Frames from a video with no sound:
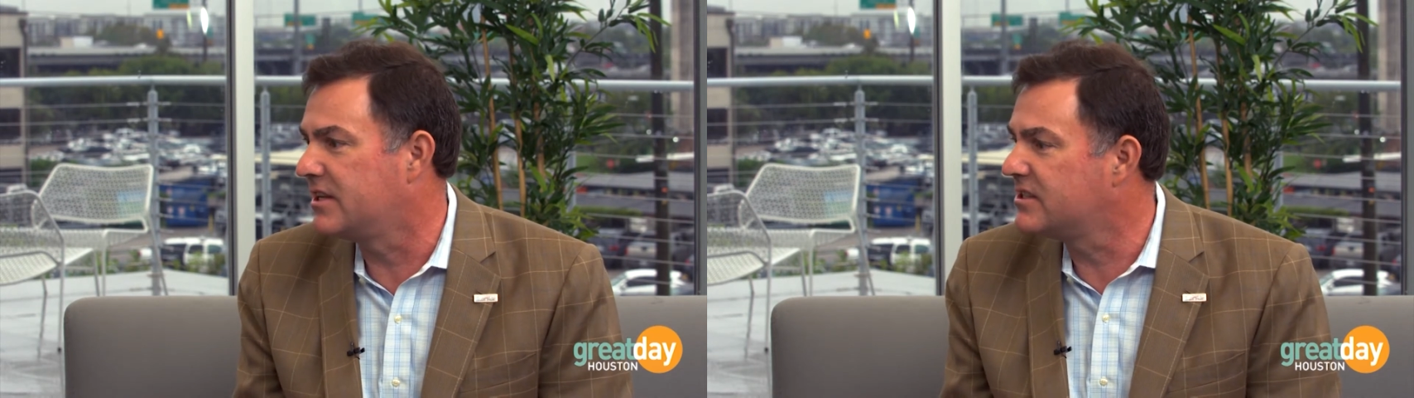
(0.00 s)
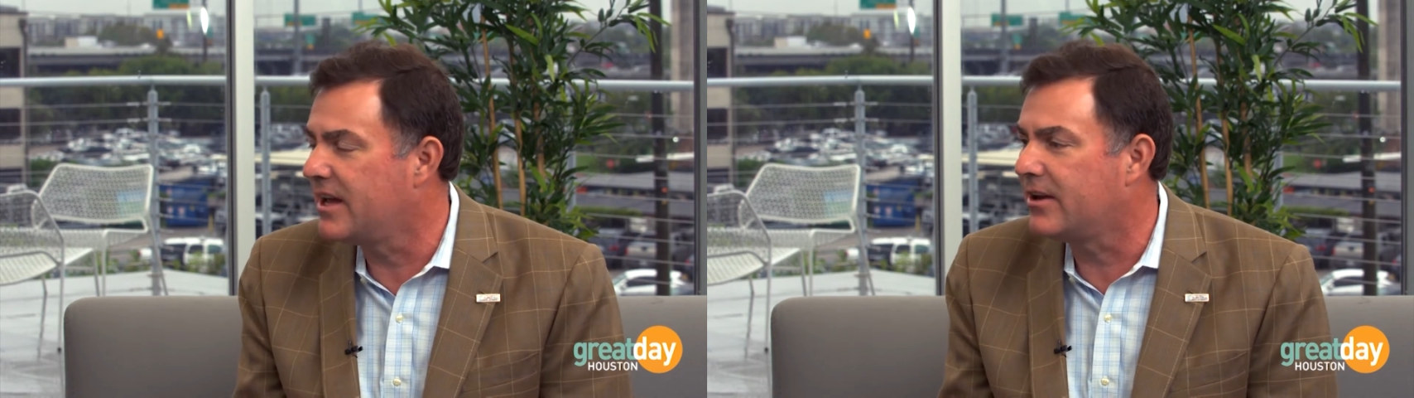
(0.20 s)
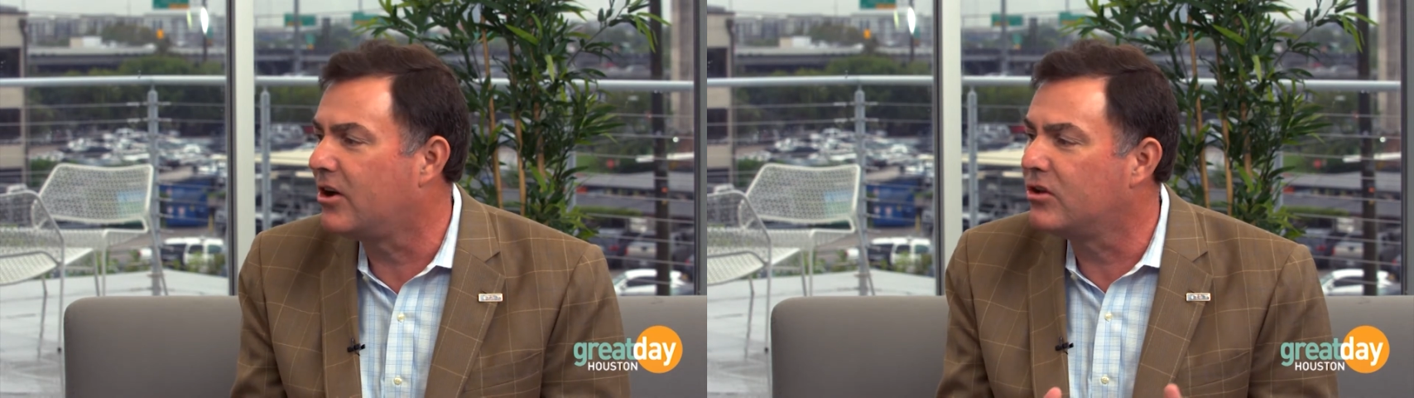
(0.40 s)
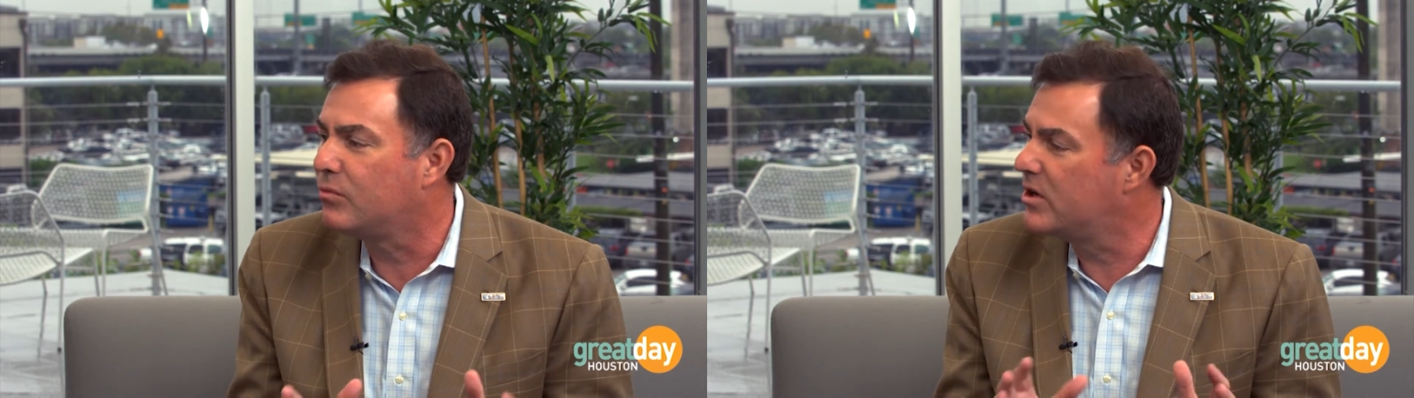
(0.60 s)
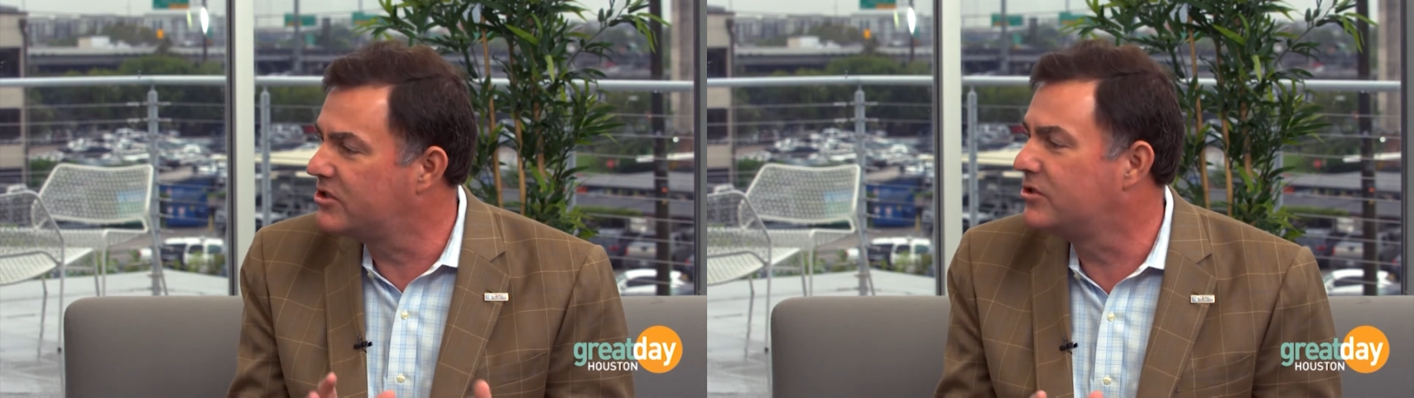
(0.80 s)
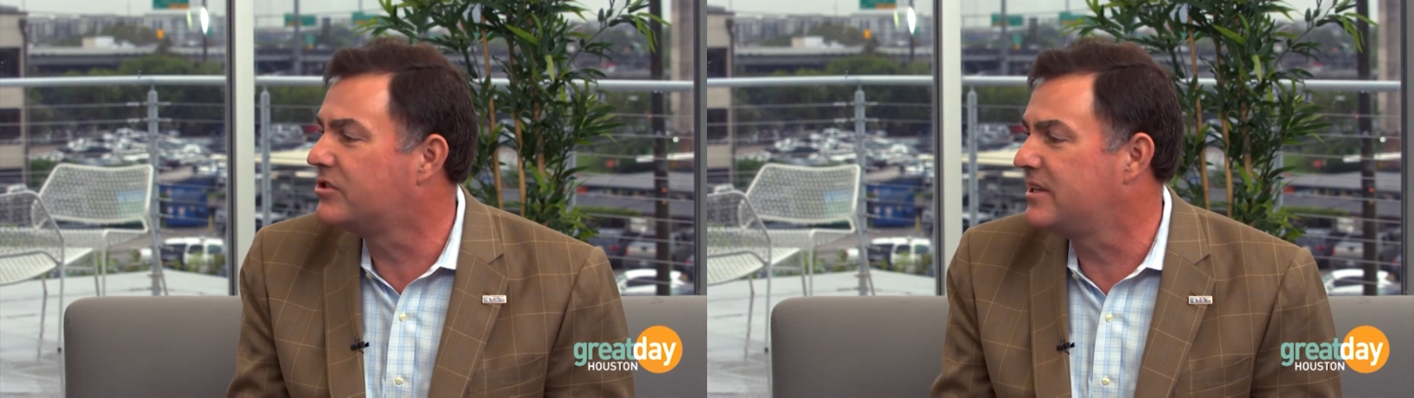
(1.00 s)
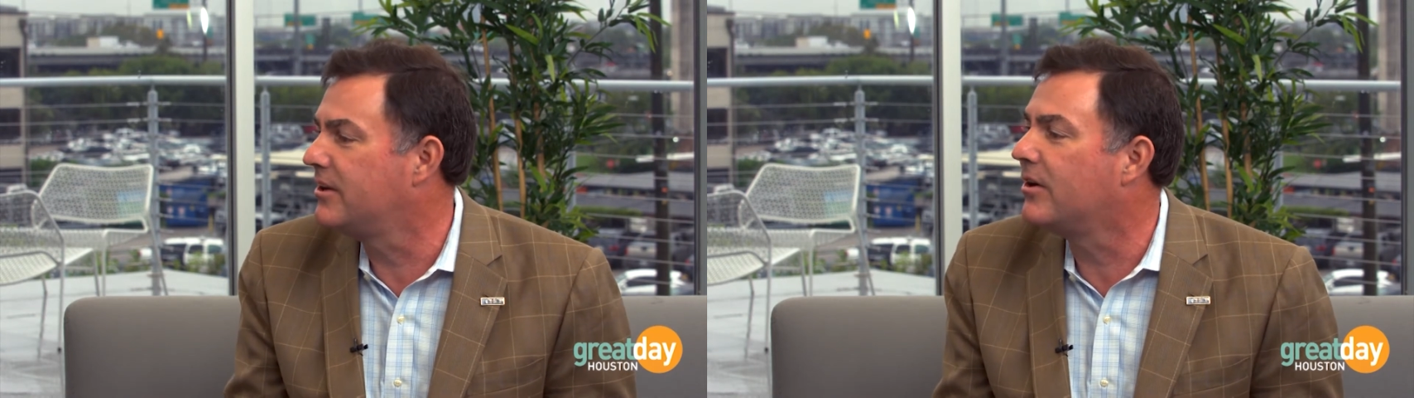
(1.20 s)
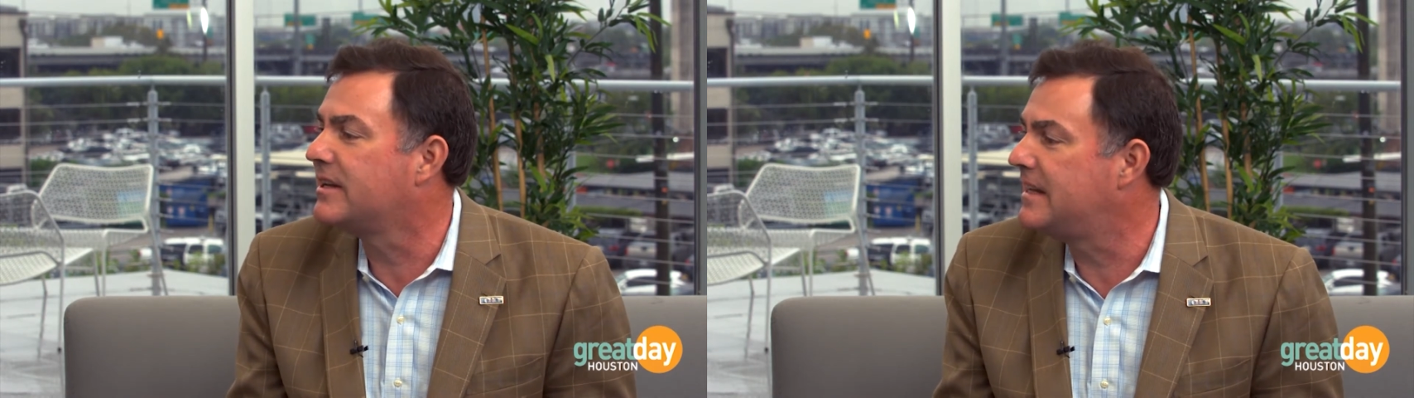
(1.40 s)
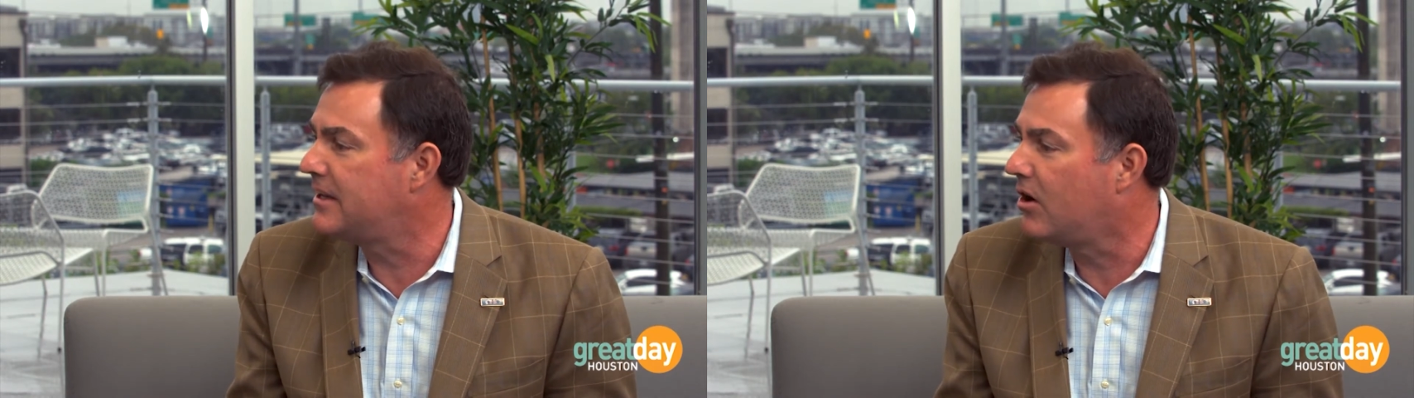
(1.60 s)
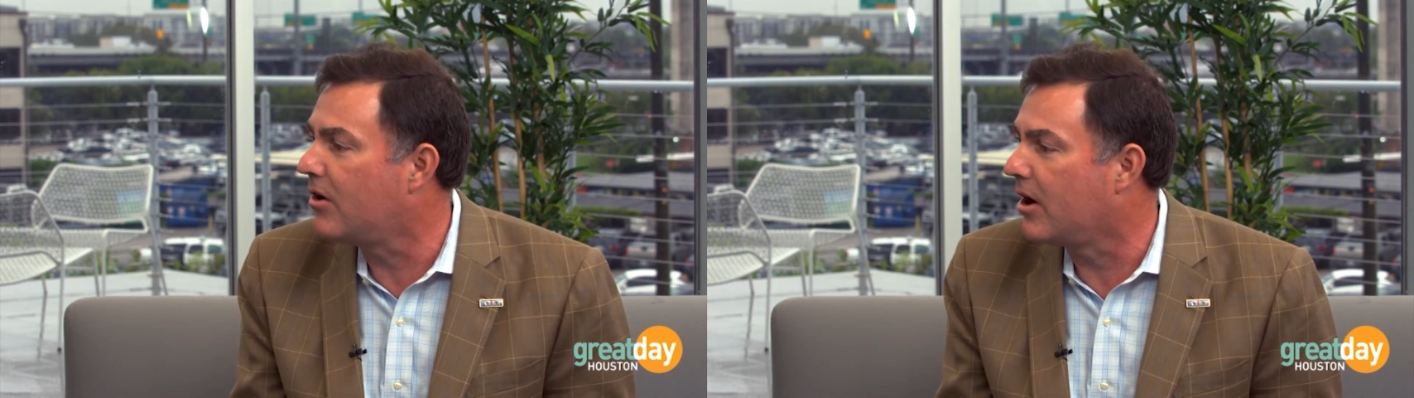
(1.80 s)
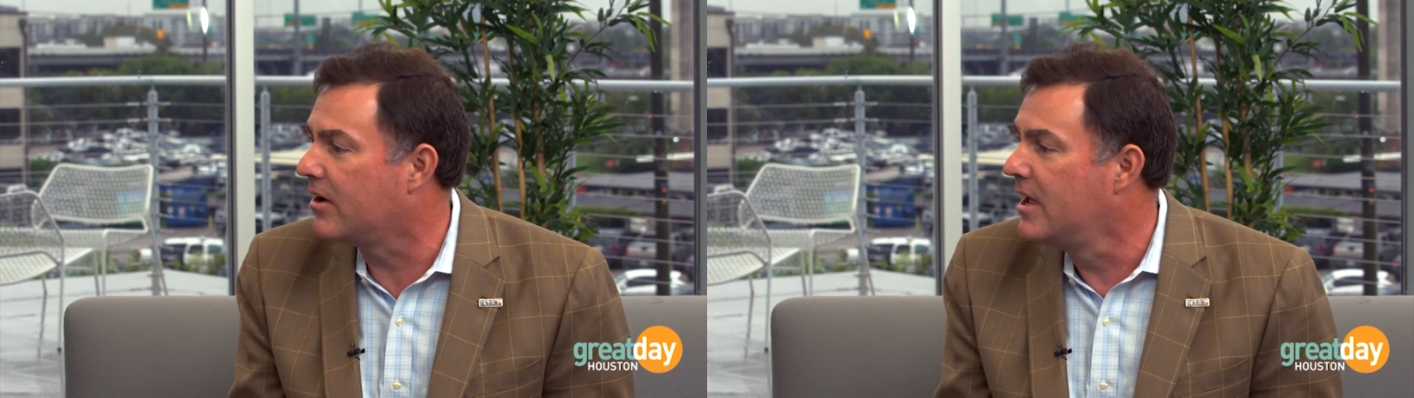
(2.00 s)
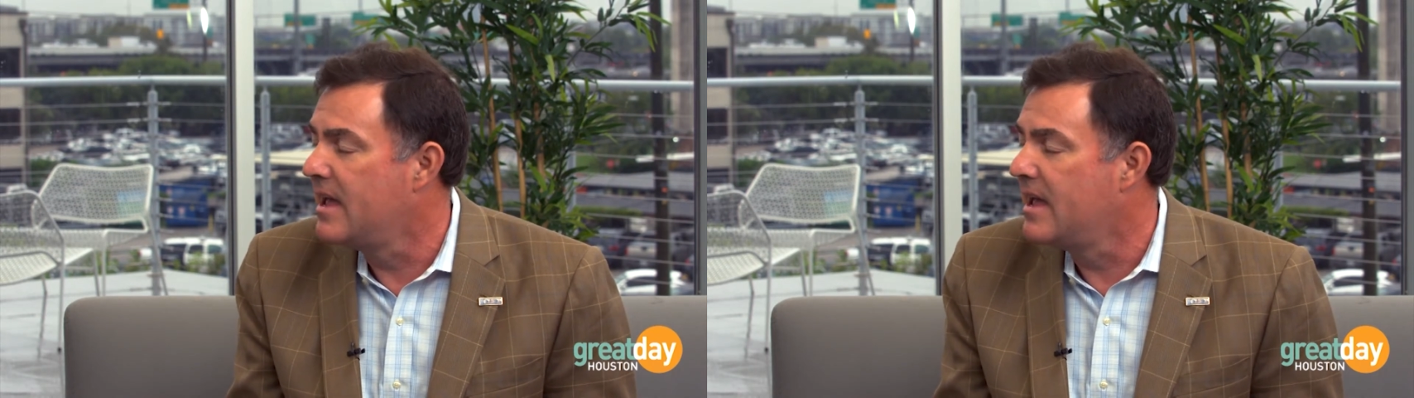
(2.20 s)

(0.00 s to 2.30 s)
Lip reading: It's not all what you see on ER